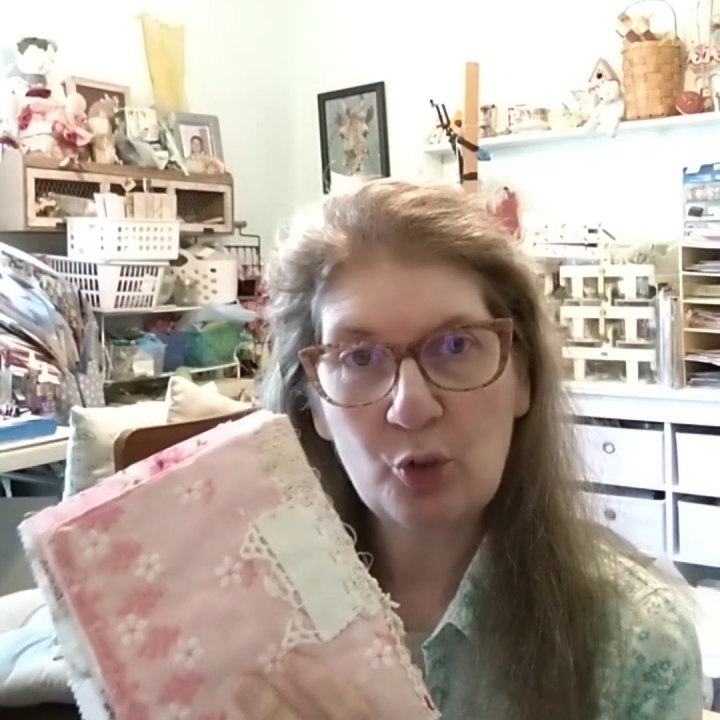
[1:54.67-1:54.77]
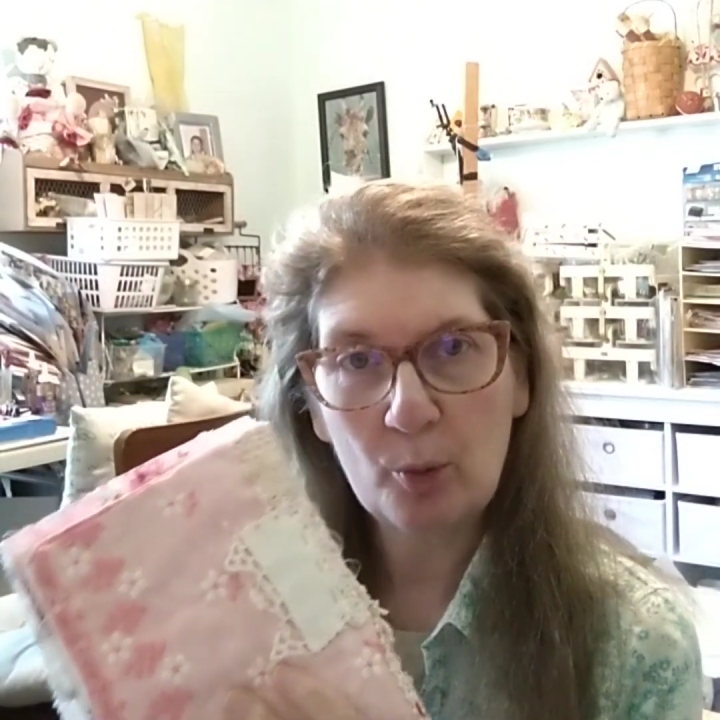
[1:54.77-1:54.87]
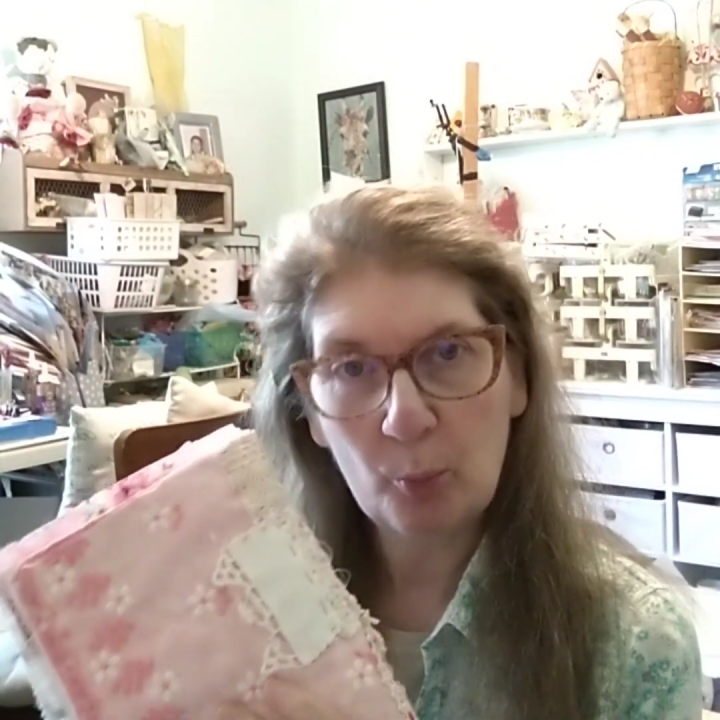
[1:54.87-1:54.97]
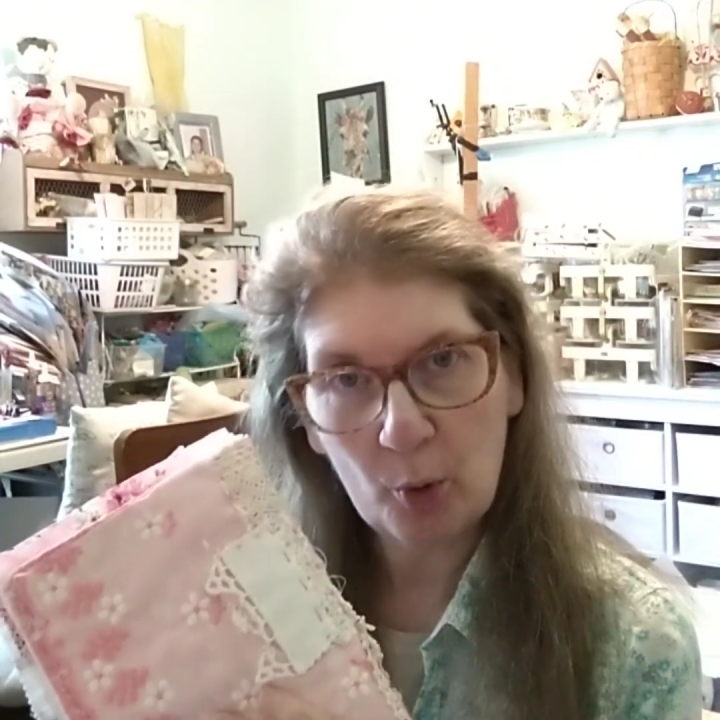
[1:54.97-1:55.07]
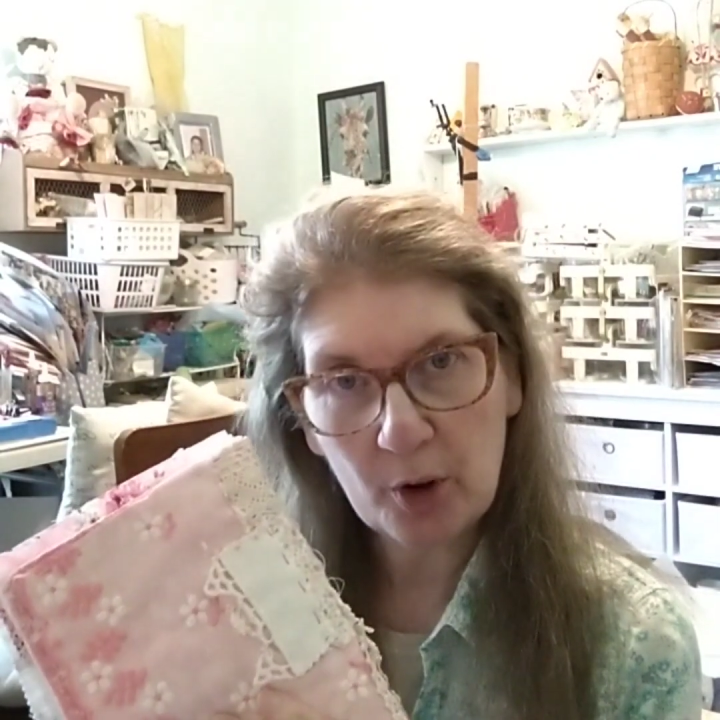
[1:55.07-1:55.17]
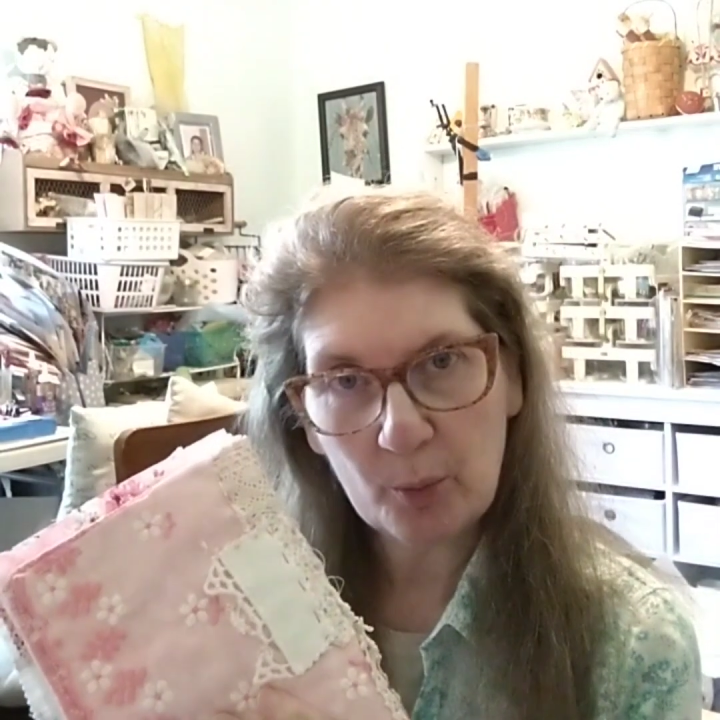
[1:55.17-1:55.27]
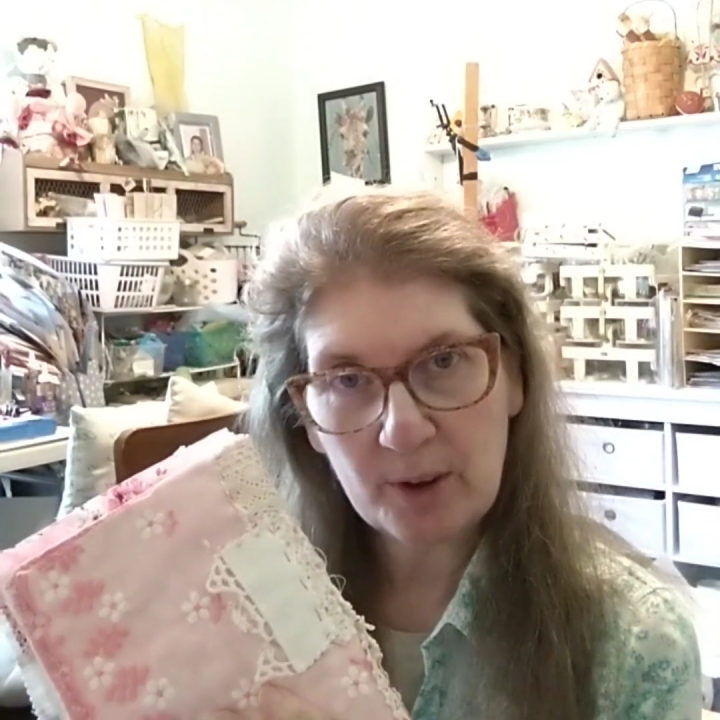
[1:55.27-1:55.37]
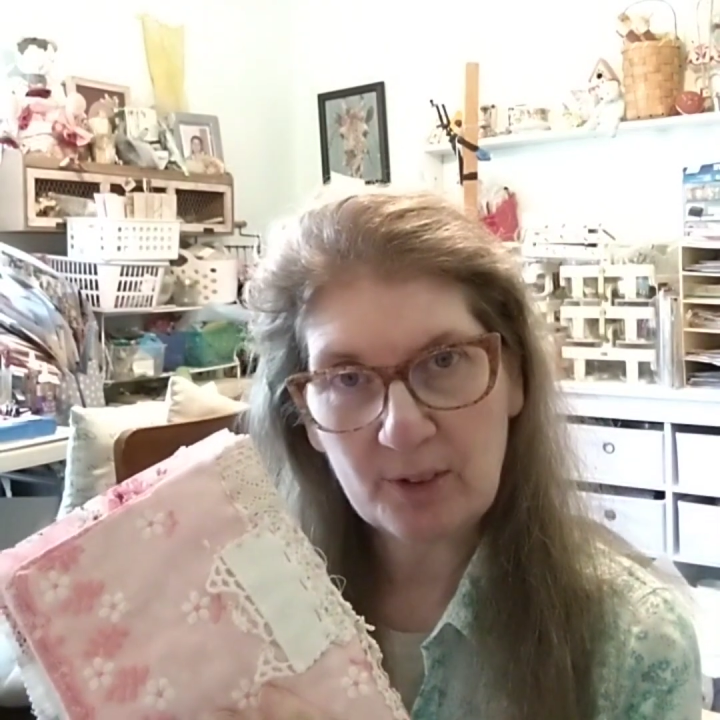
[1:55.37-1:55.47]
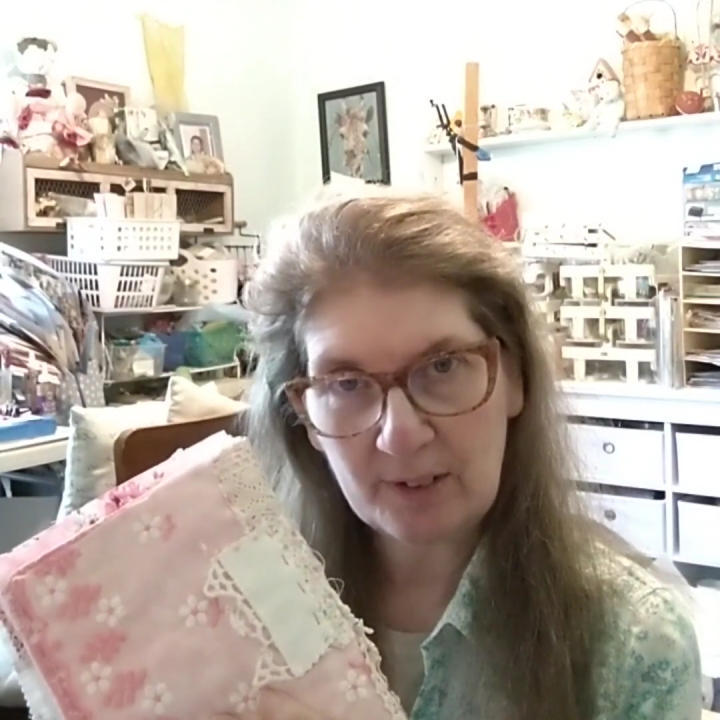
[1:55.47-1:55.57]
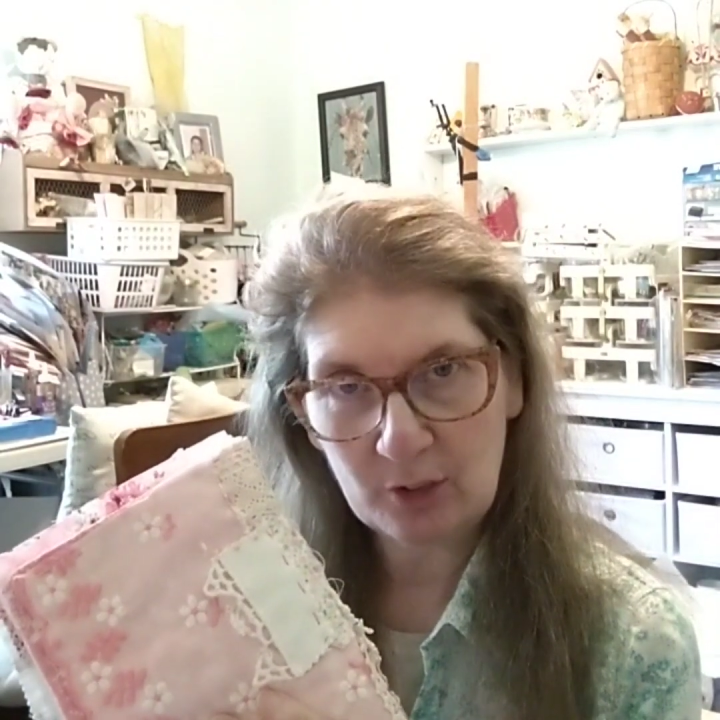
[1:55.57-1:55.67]
your
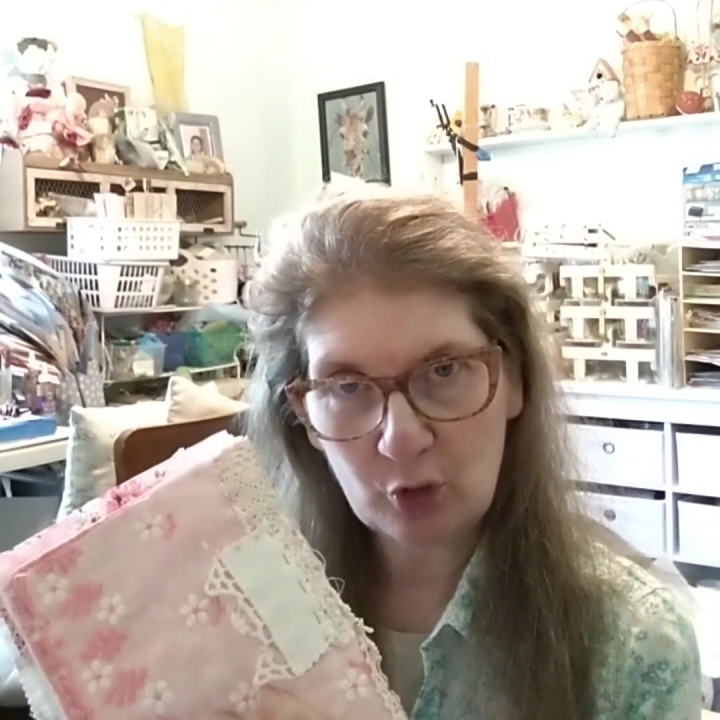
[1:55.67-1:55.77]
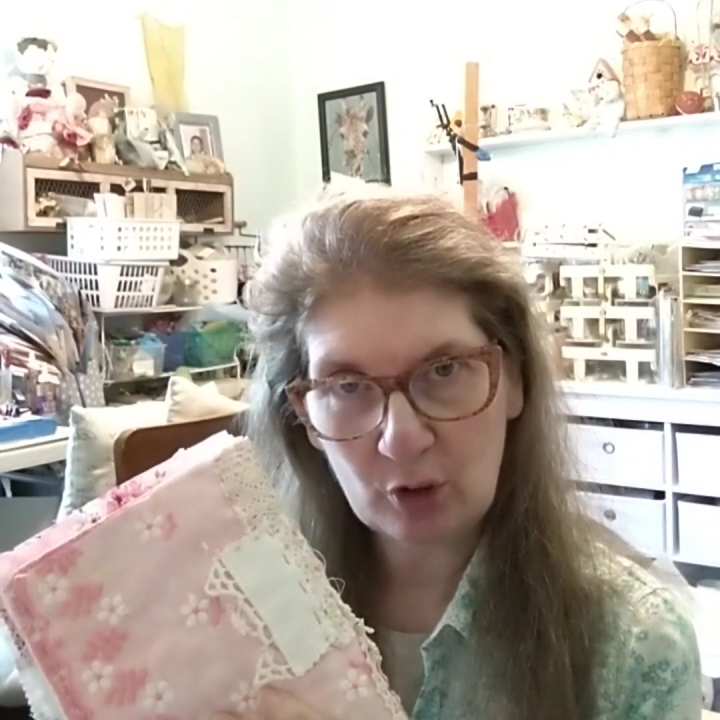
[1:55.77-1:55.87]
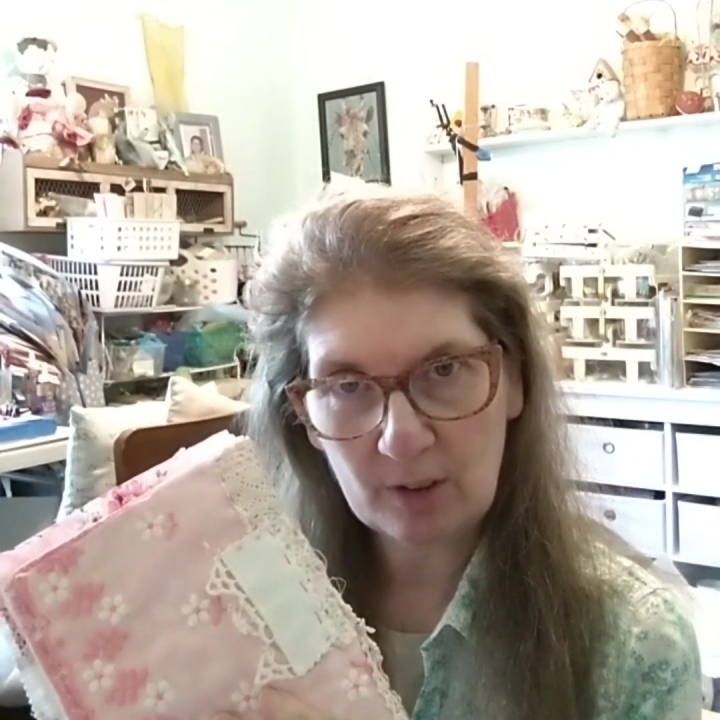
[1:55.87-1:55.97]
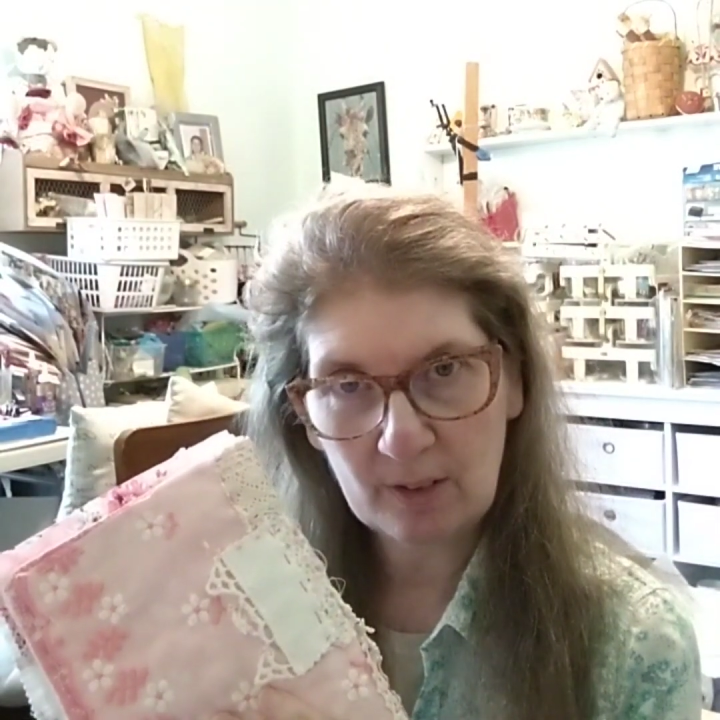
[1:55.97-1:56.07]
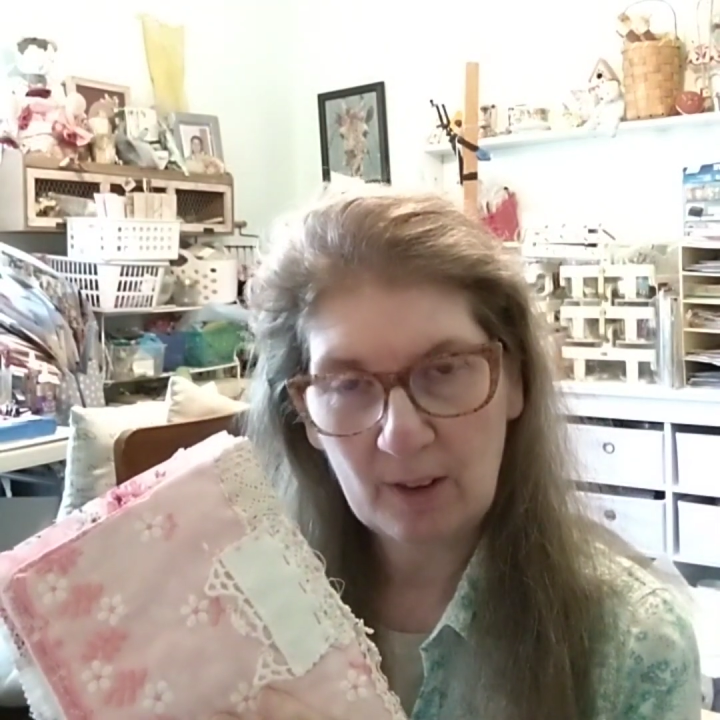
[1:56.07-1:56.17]
embroidery stitches.